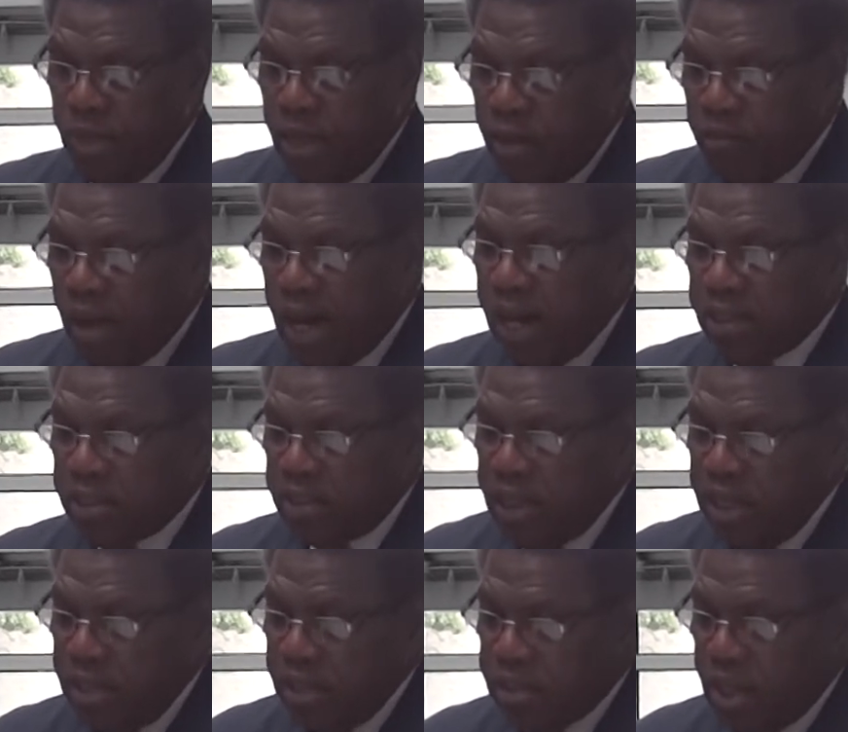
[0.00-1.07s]
If I
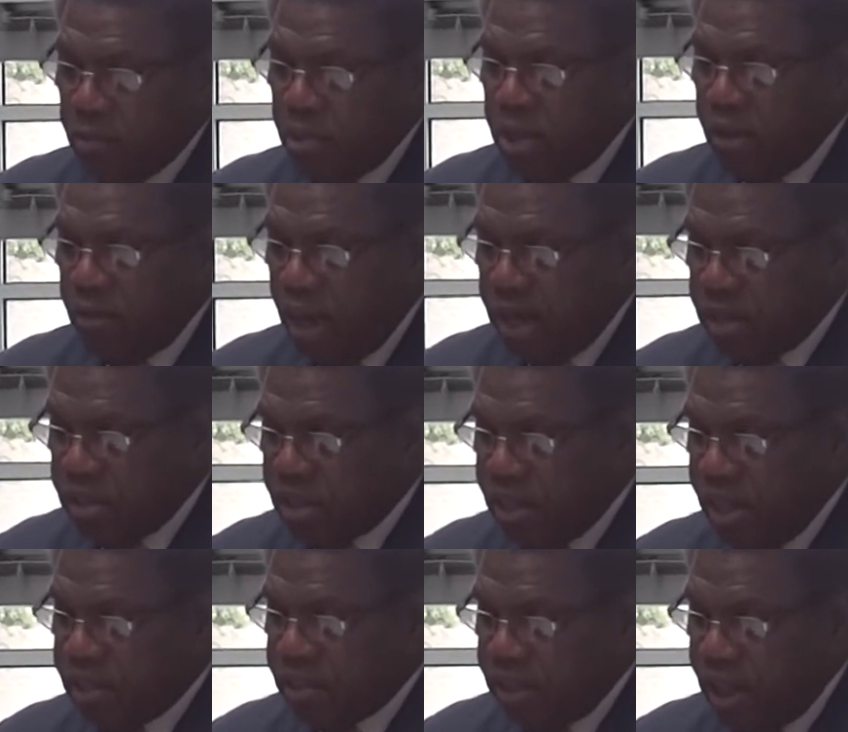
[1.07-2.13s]
had sneezed, I wouldn't have had a
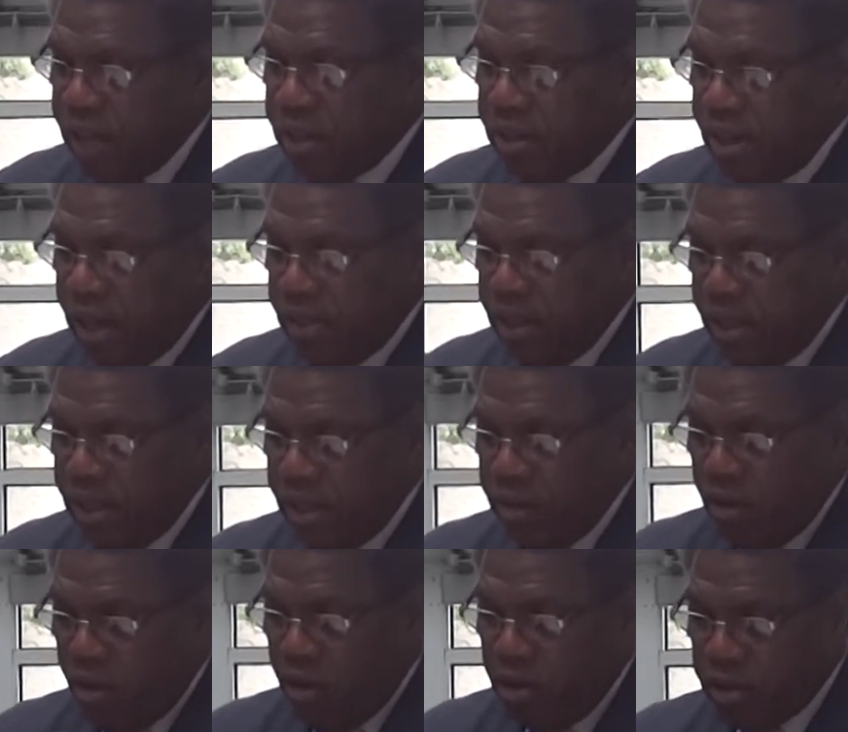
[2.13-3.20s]
chance later that year
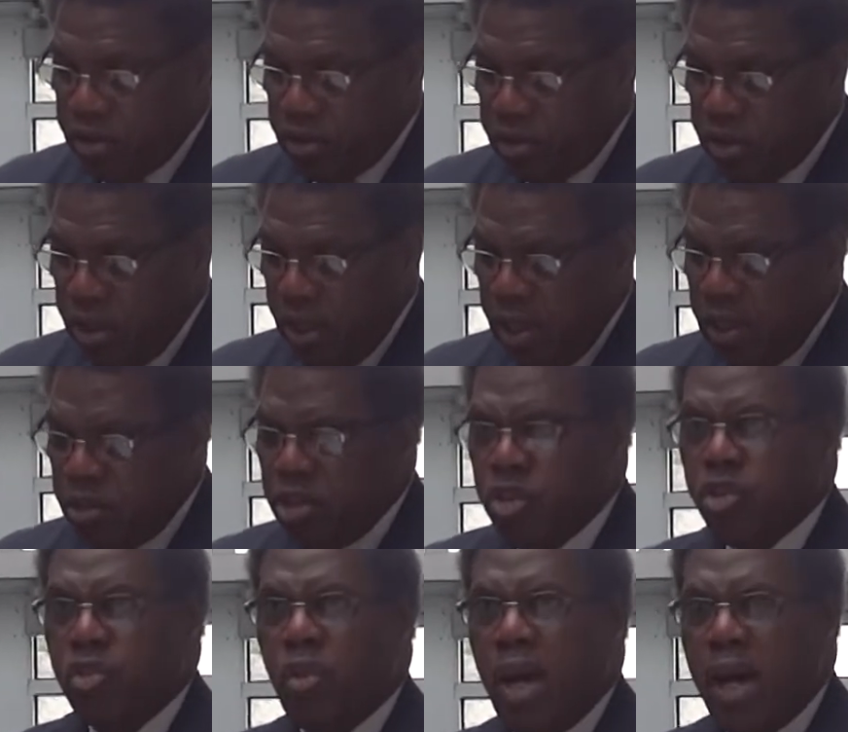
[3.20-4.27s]
in August
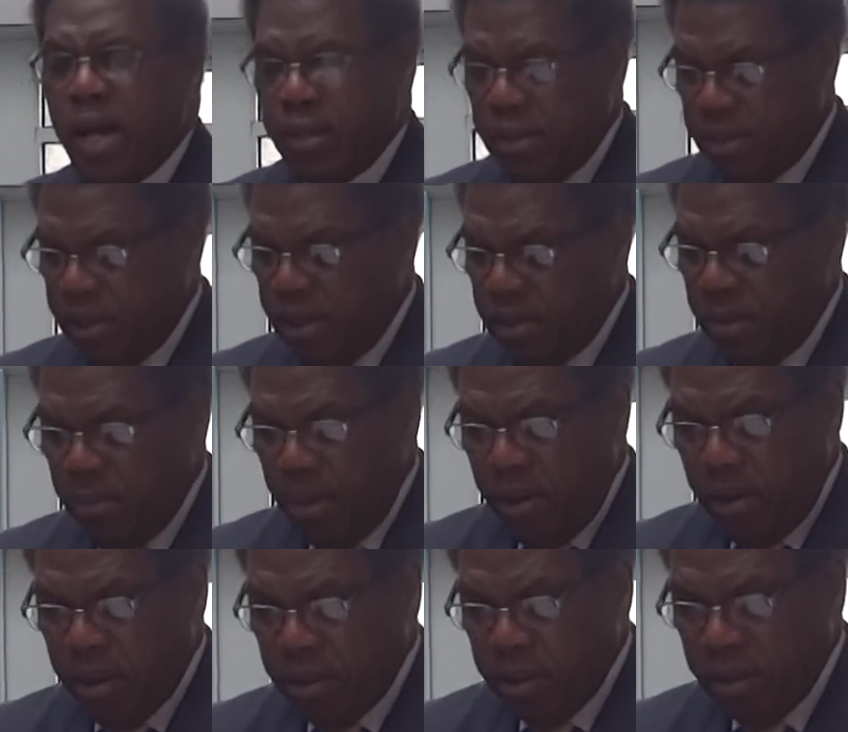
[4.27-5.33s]
to try to tell
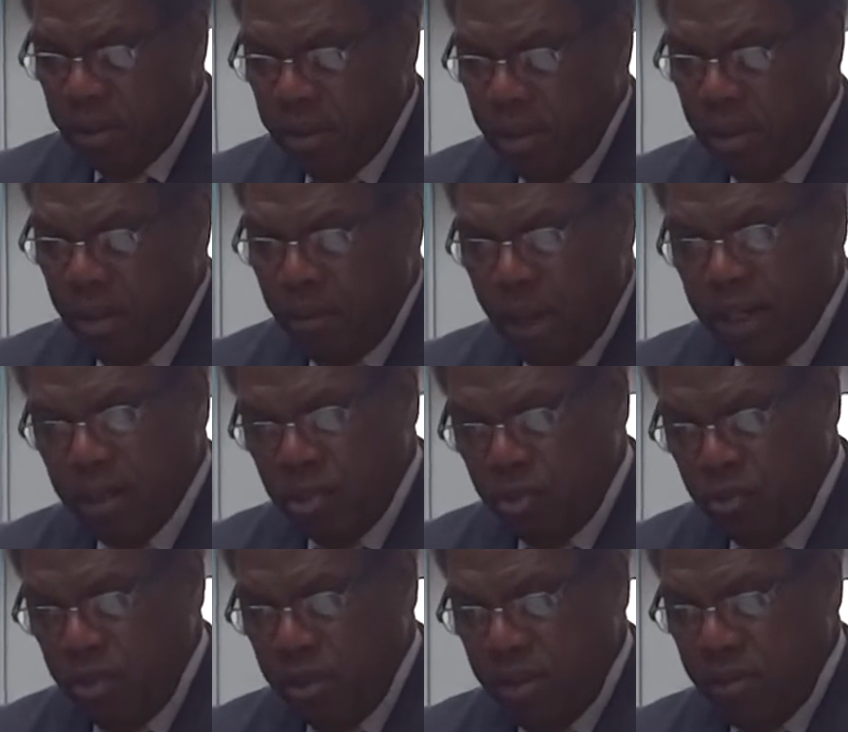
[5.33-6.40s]
America about a
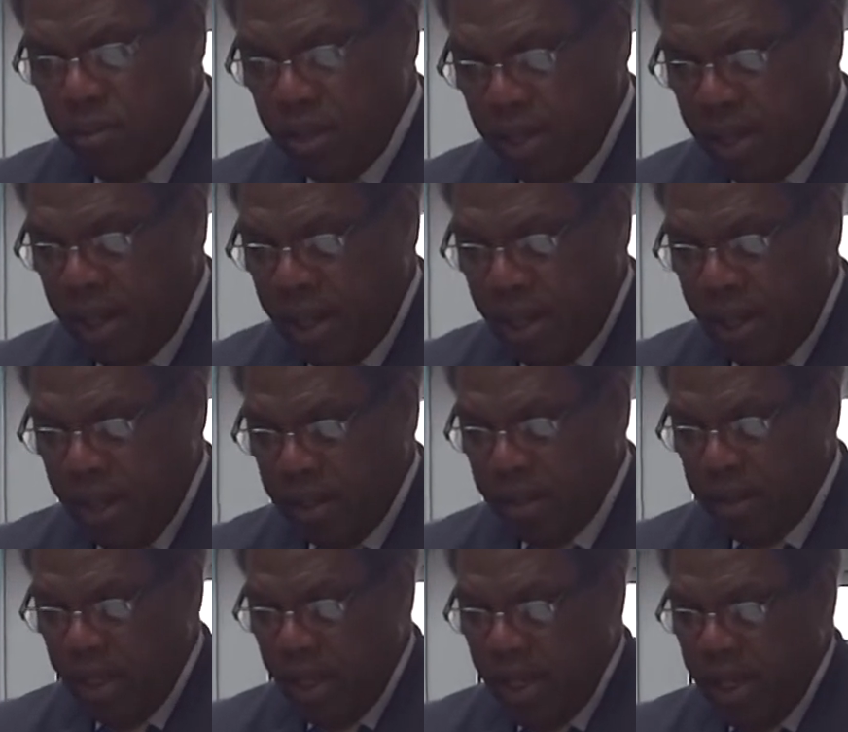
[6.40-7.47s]
dream that I
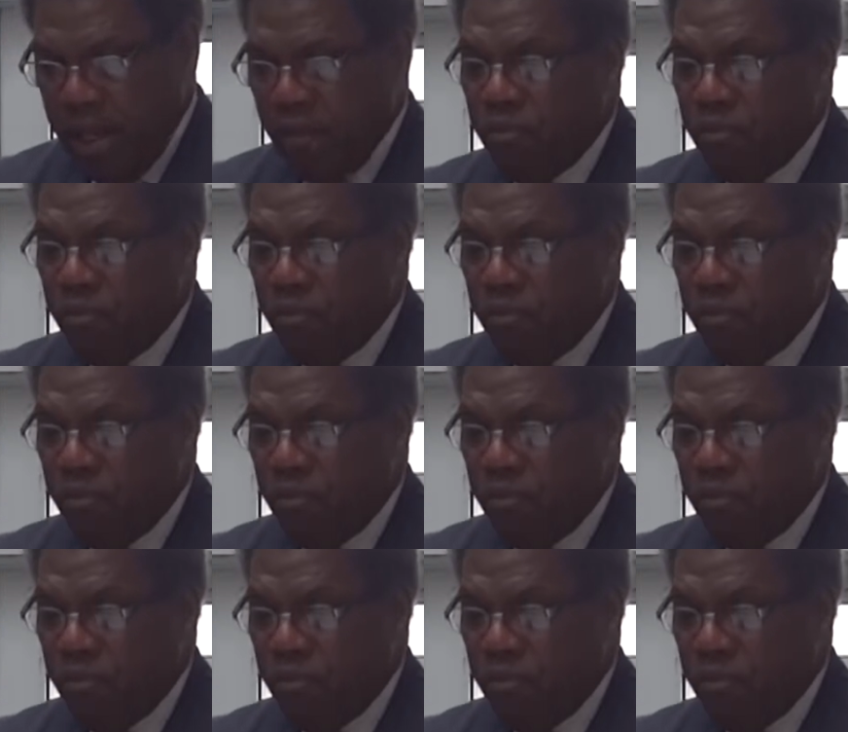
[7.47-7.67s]
had.